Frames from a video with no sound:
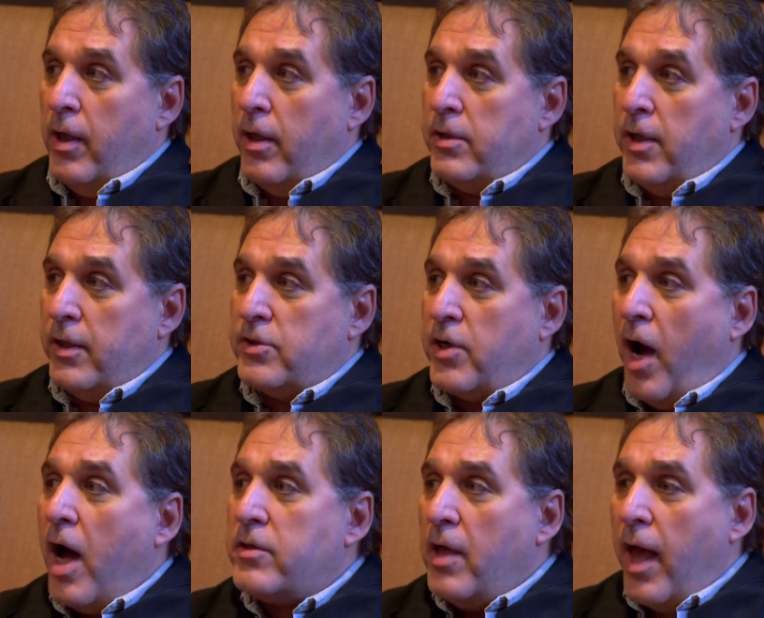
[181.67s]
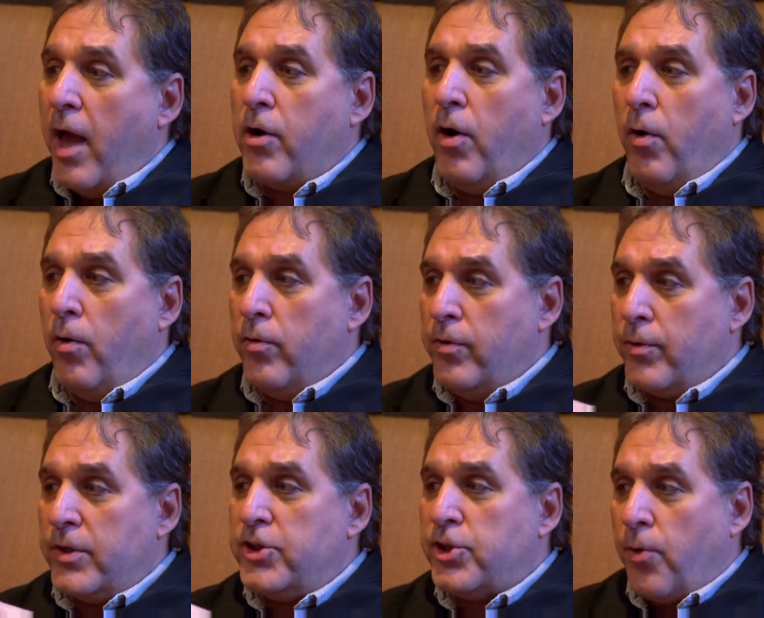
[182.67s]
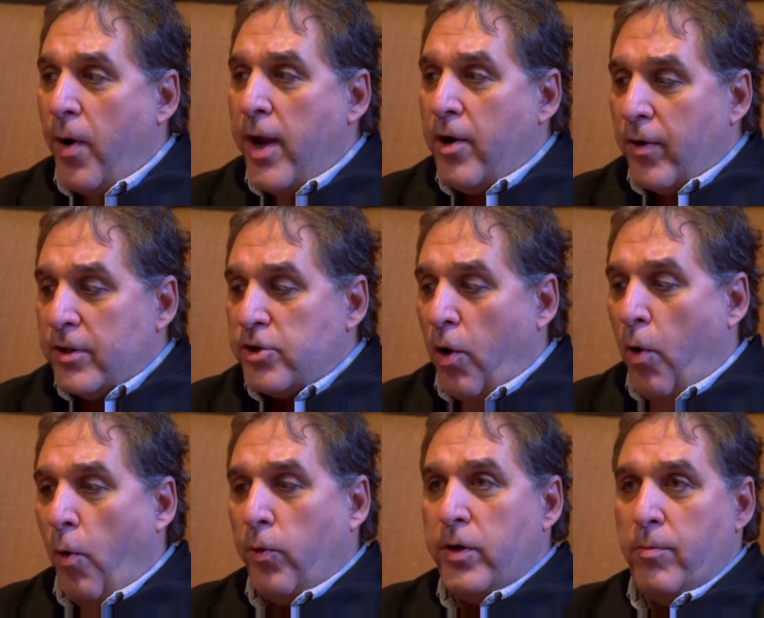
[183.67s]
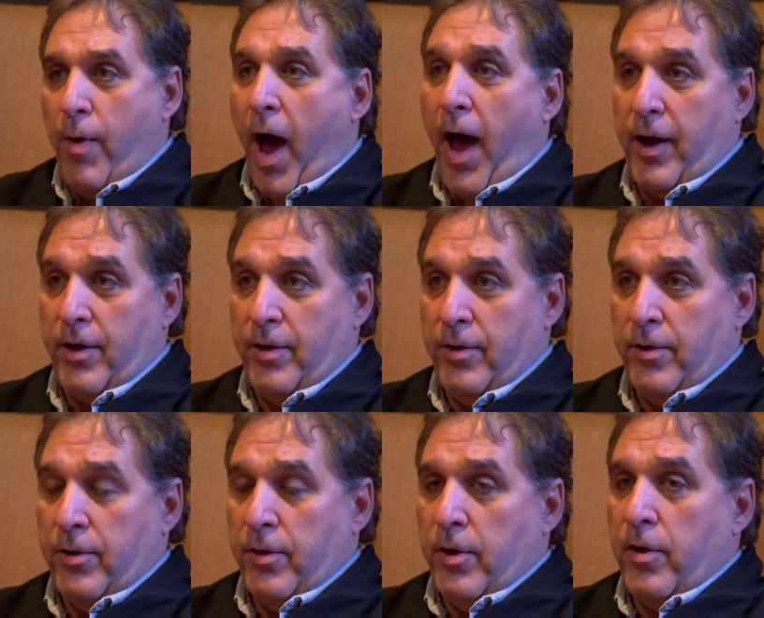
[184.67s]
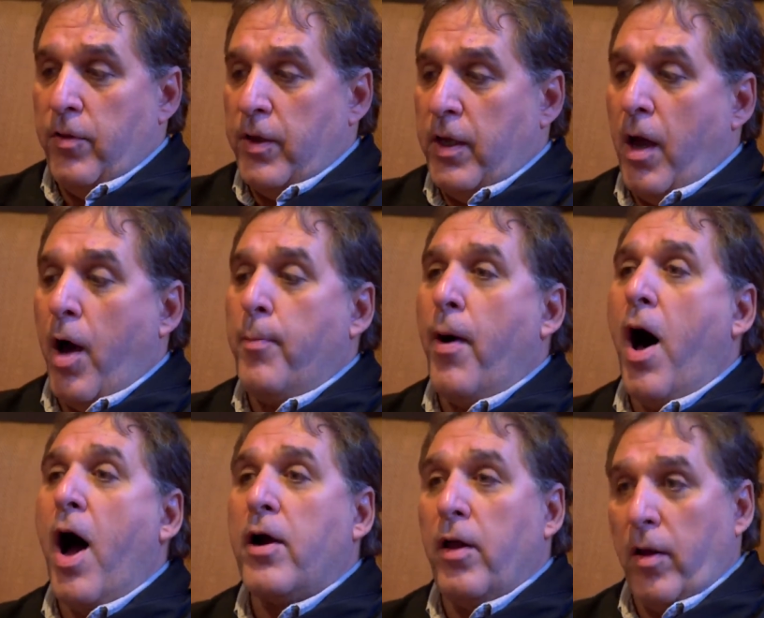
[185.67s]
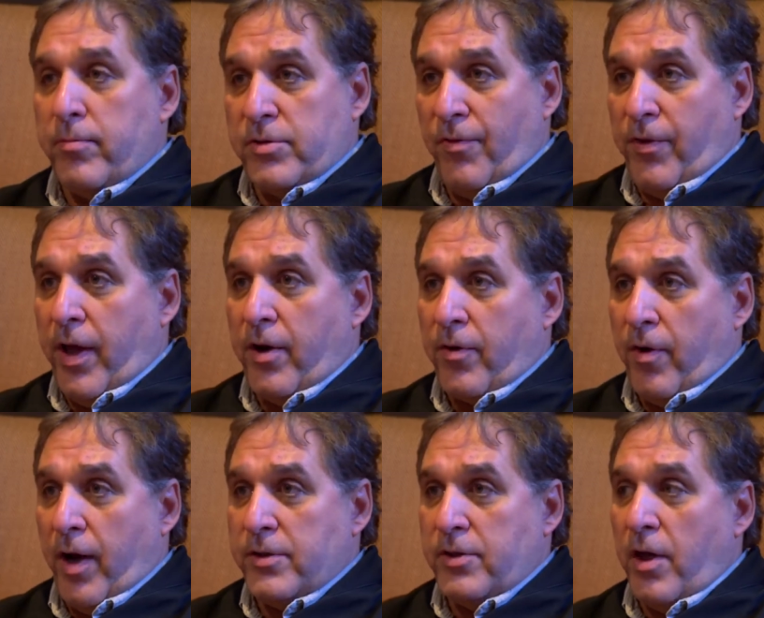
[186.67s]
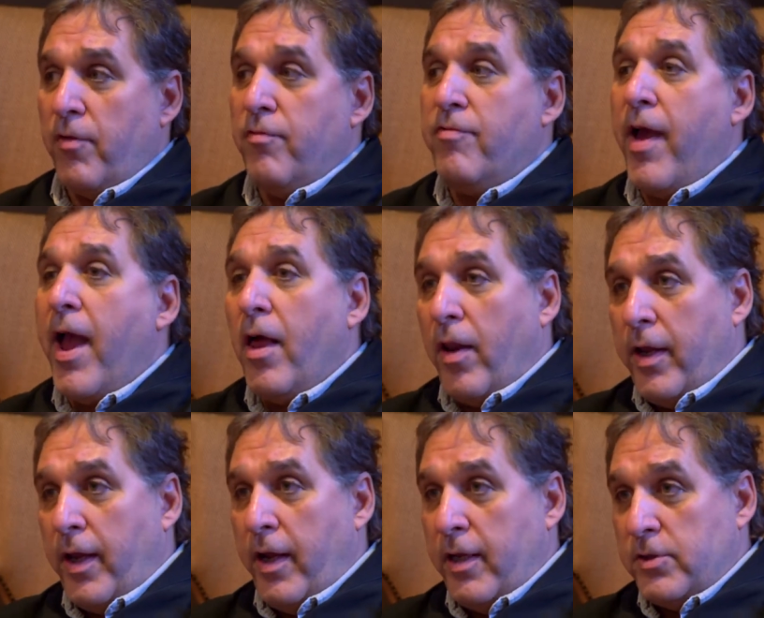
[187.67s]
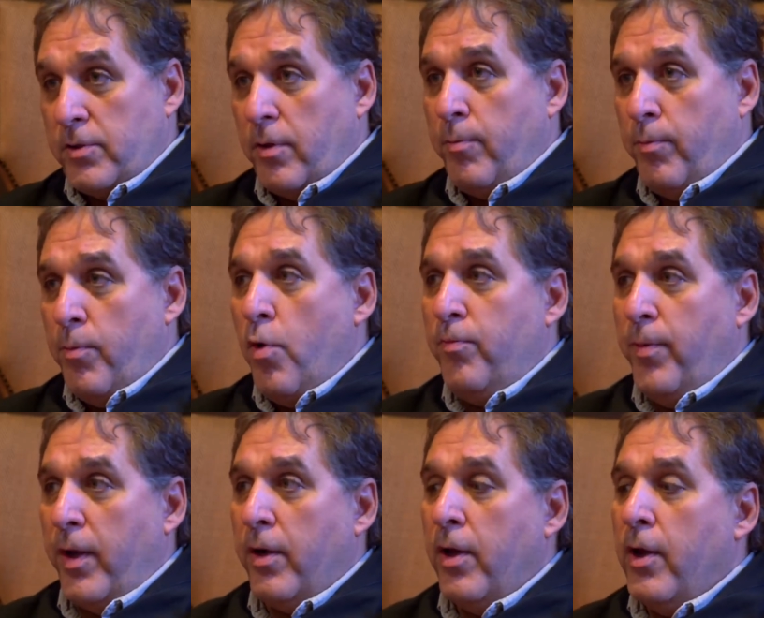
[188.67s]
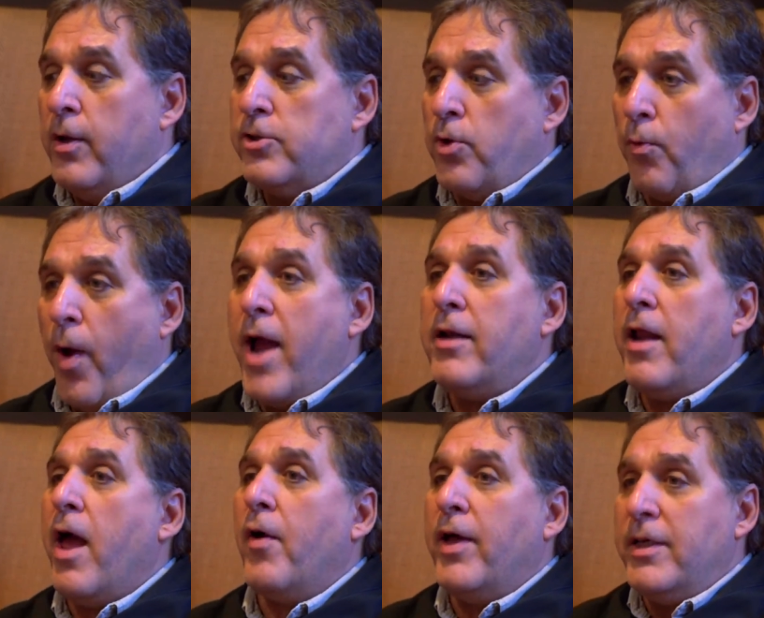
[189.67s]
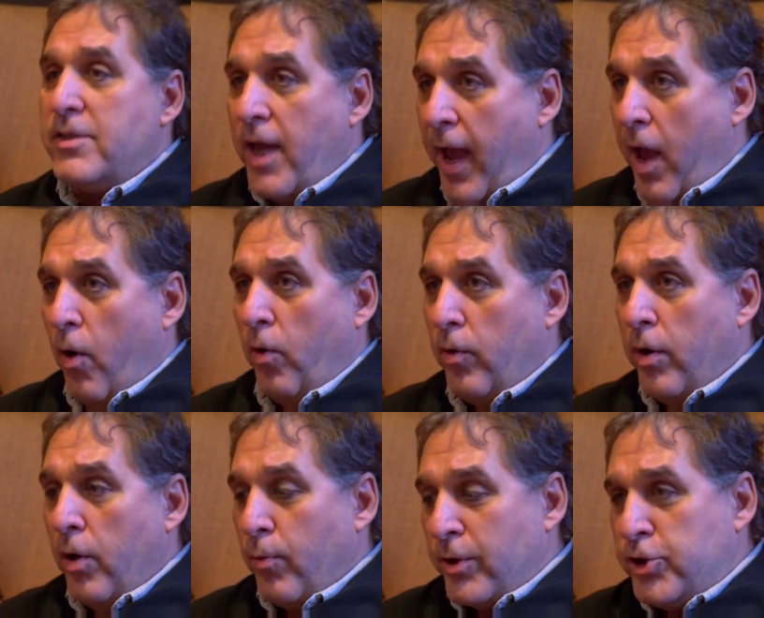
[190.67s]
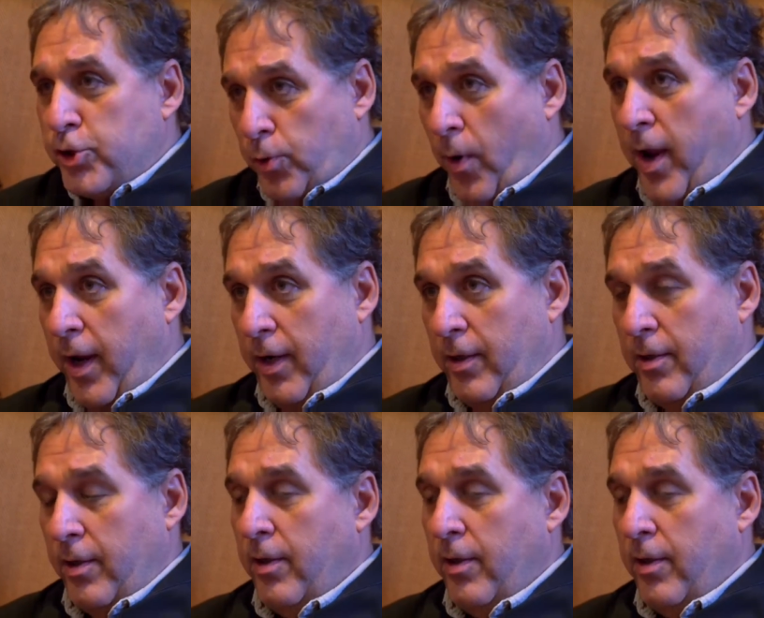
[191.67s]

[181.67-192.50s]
it's caught the echo, the restrainer is holding back the apocalypse of the Antichrist, the unveiling in his movement. So right now he's held restrained.